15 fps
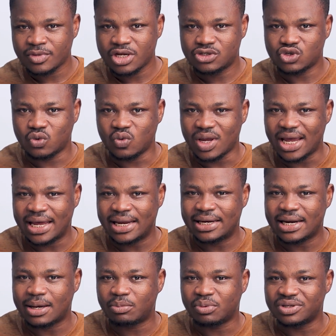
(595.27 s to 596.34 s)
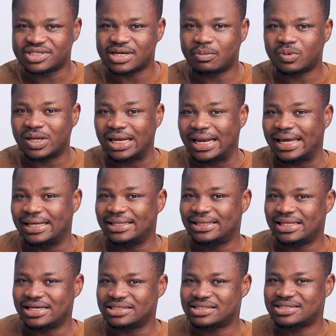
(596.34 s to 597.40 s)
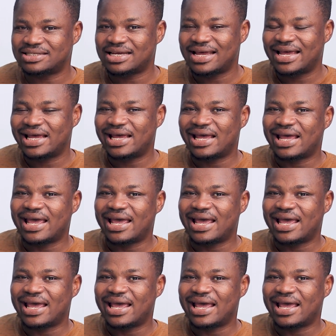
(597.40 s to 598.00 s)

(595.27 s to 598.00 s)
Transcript: So we end up with something like this.